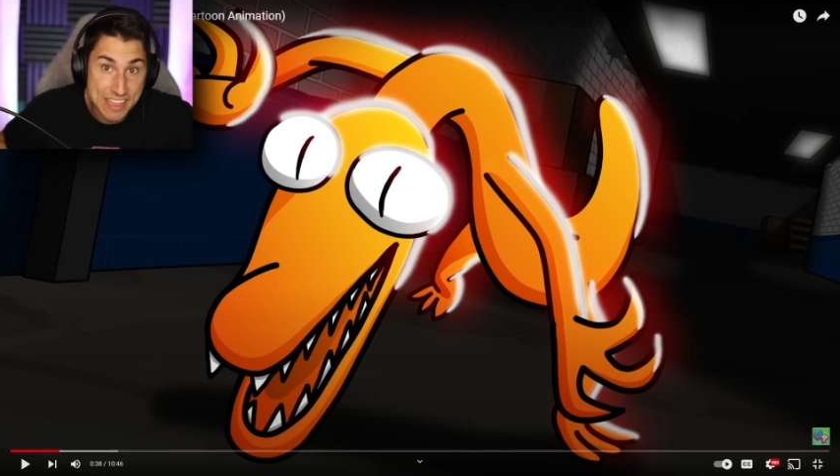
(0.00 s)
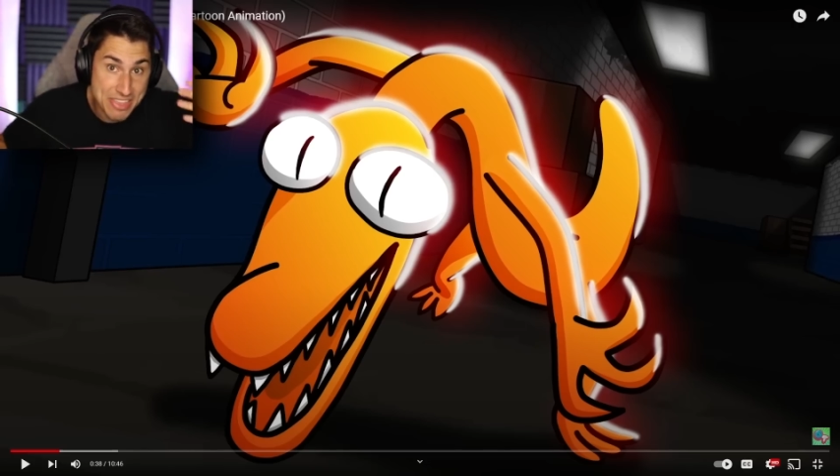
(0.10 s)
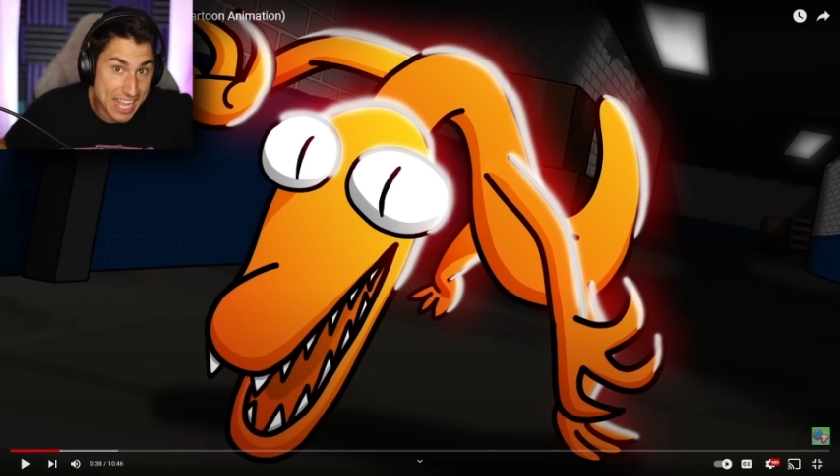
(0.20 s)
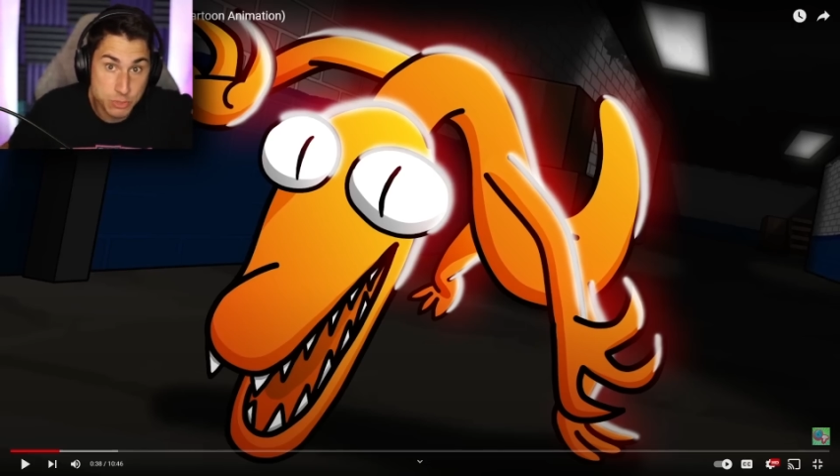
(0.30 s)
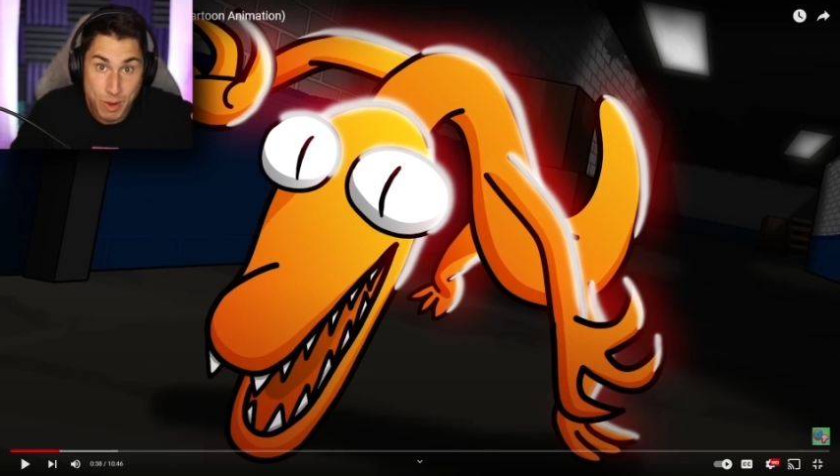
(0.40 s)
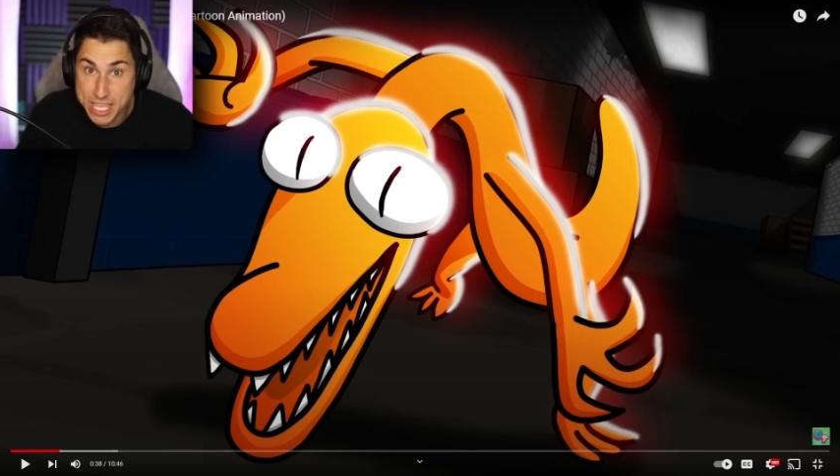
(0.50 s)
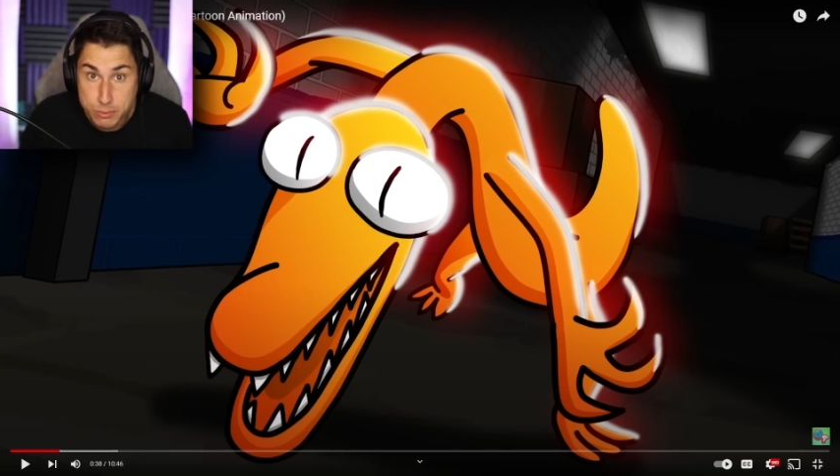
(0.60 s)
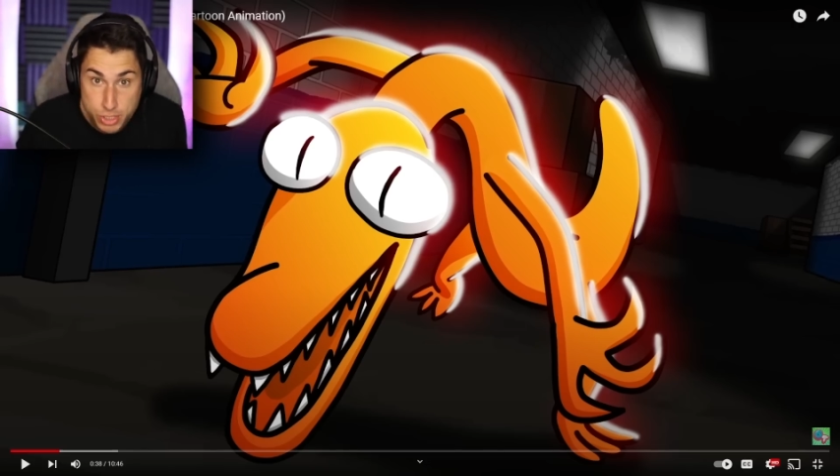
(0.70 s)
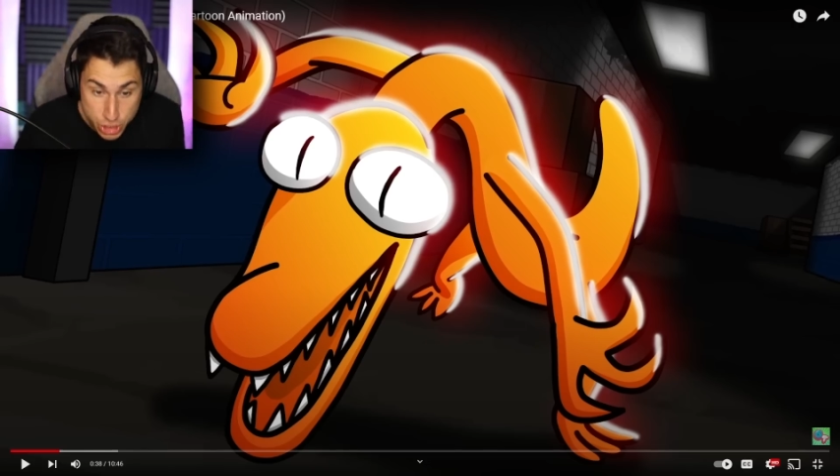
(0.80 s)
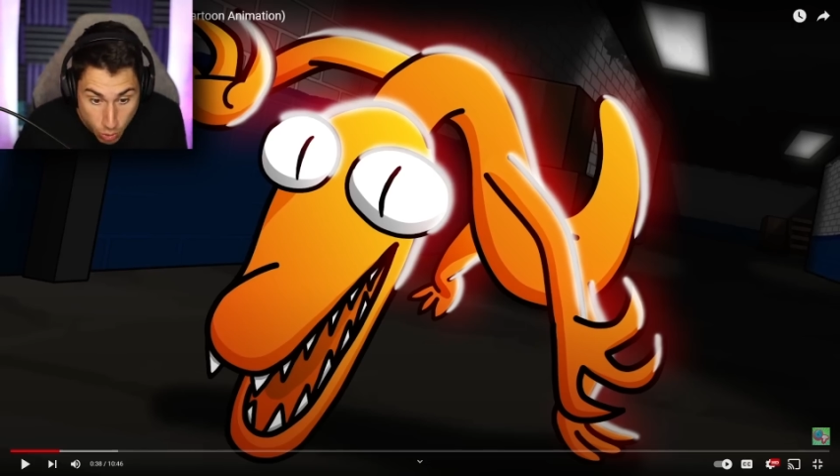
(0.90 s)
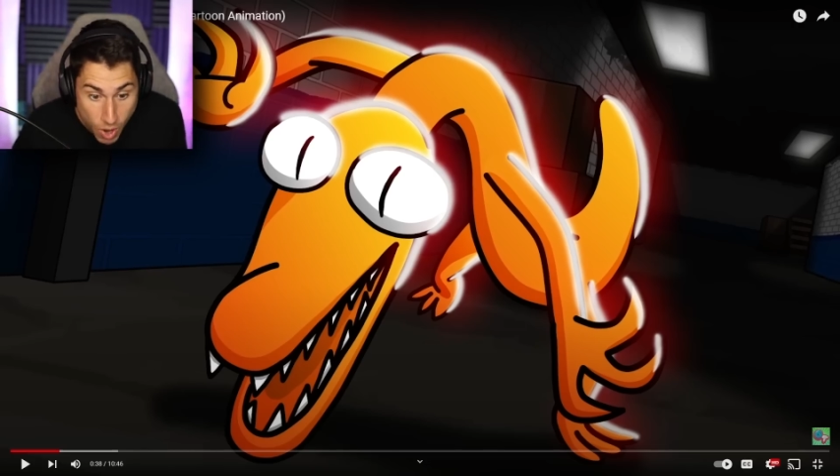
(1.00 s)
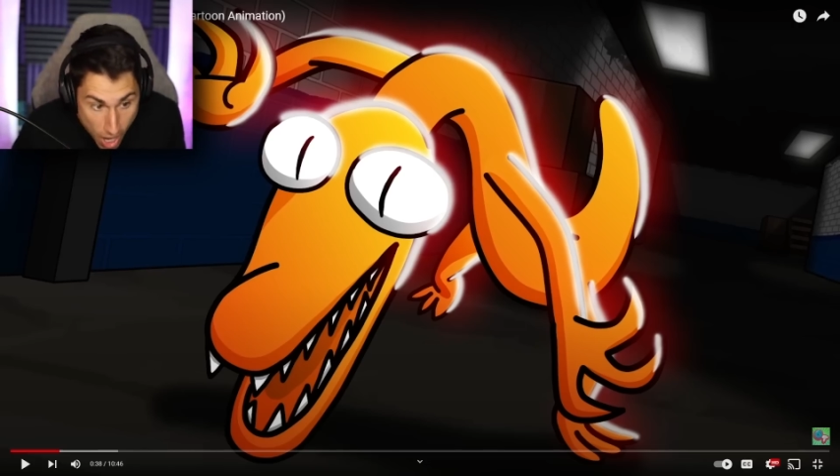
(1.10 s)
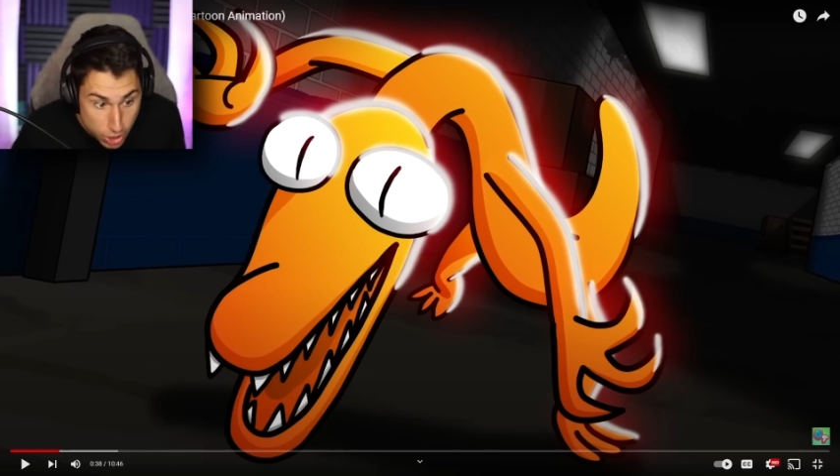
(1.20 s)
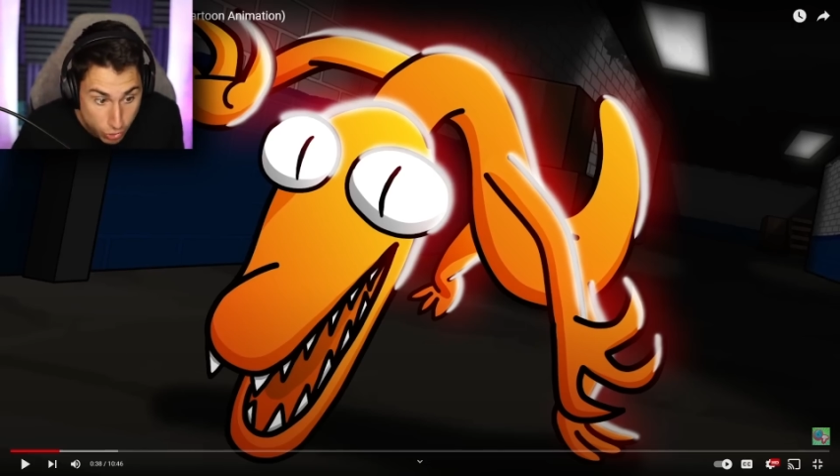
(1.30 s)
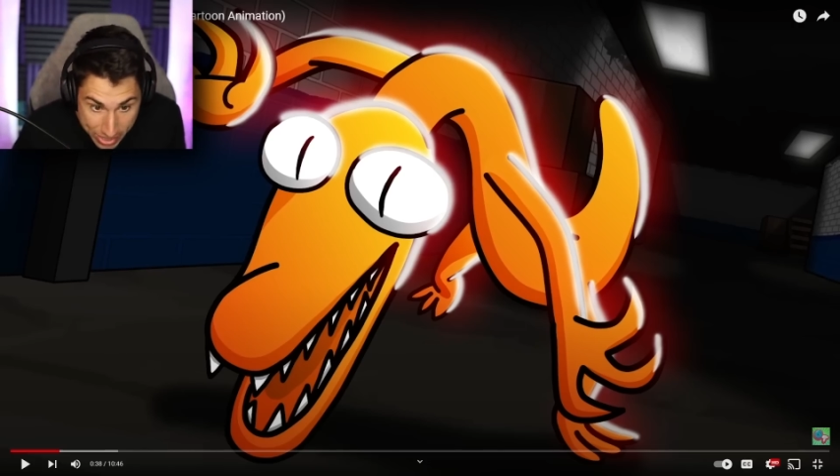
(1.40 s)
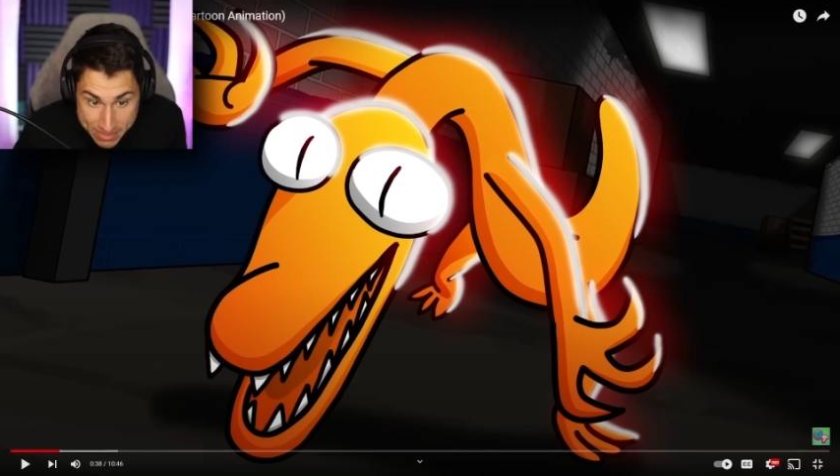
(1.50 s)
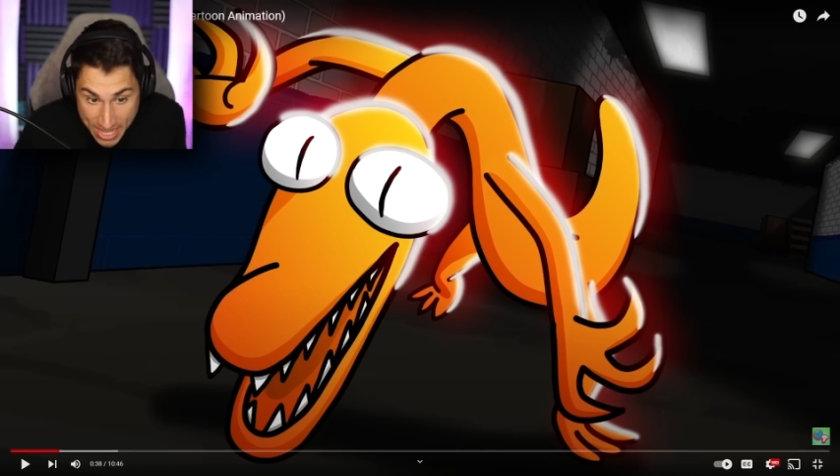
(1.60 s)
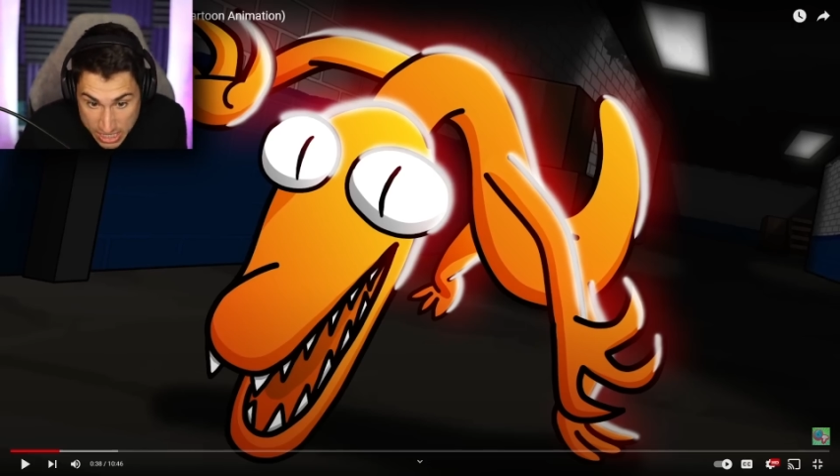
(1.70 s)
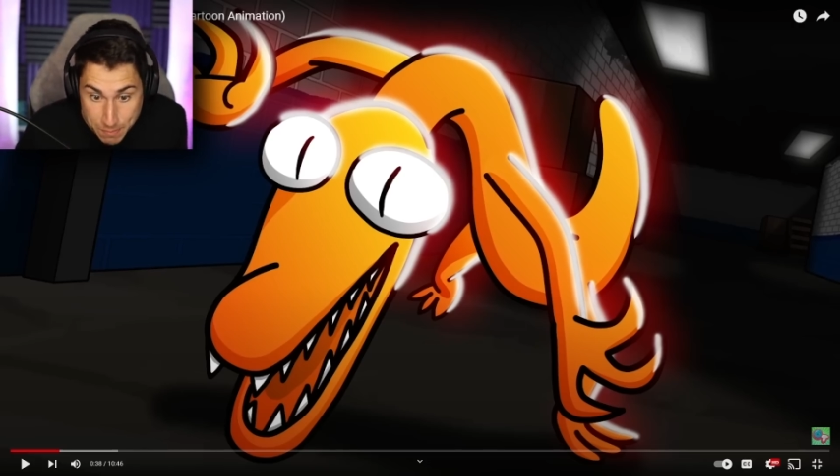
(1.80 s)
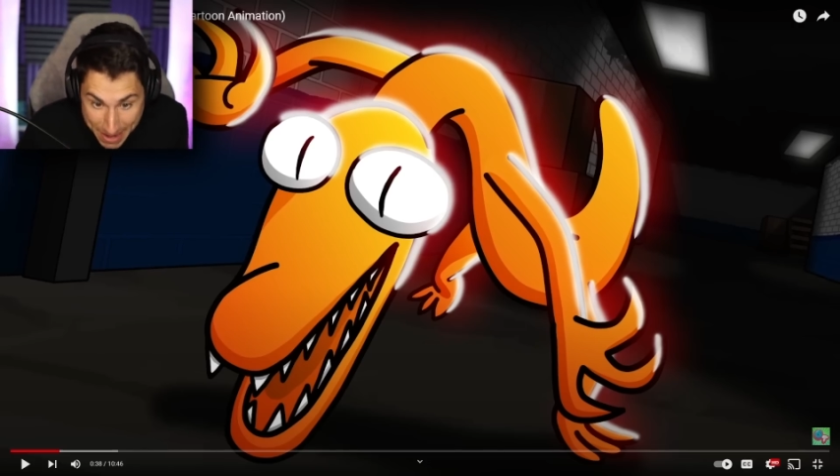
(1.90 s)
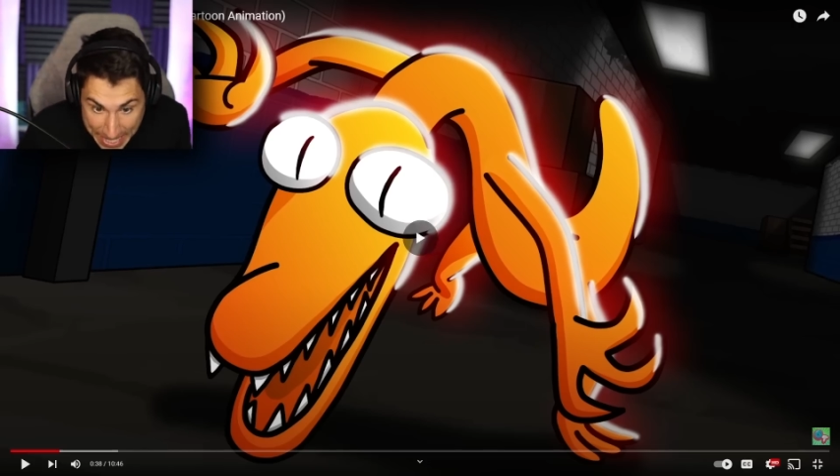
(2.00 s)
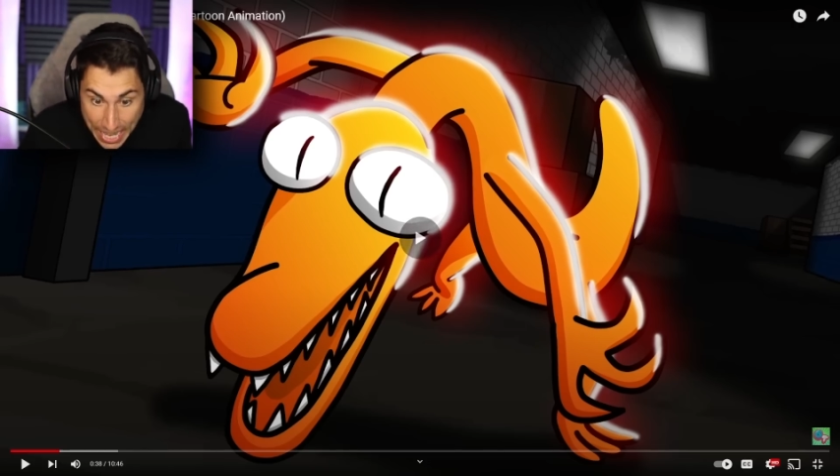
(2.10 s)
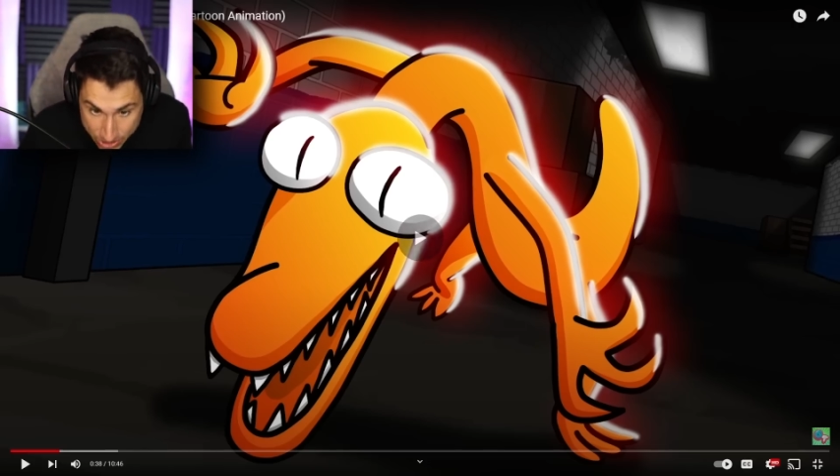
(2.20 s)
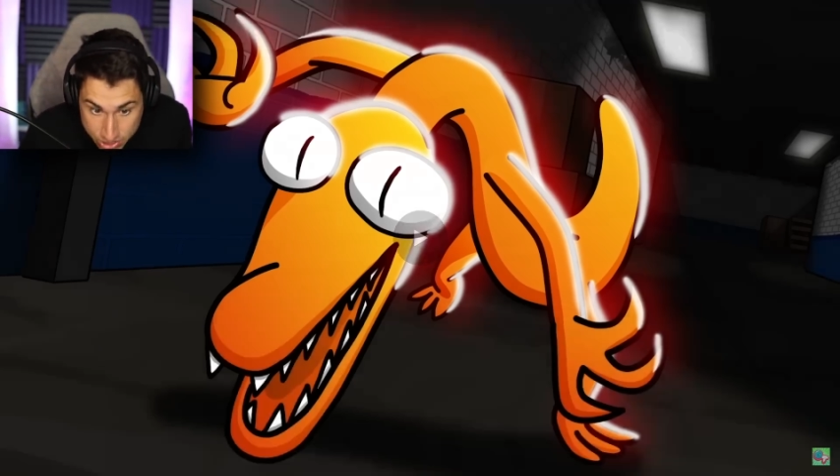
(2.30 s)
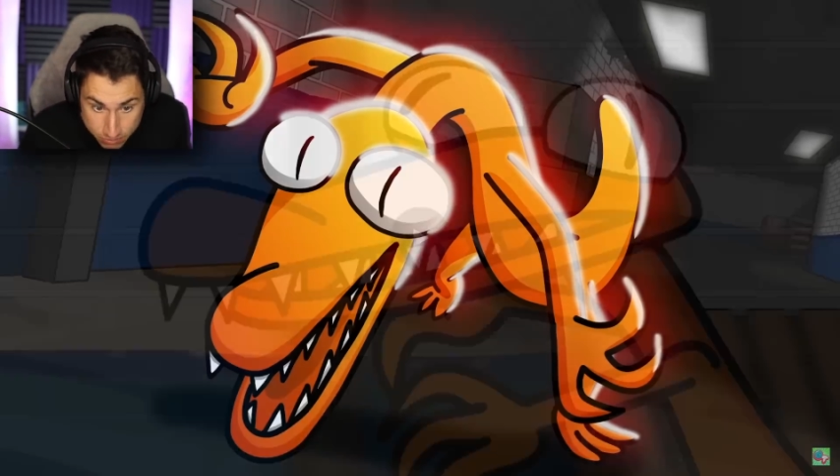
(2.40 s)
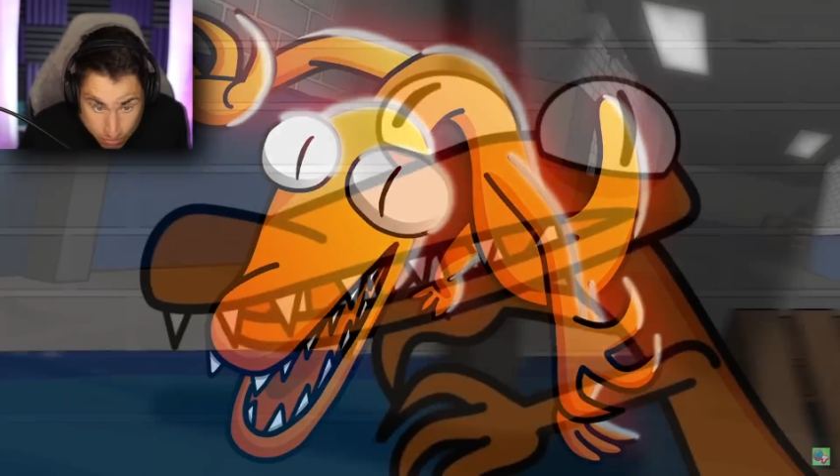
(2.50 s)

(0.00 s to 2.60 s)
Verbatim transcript: and that's why he was so hungry. That's my guess.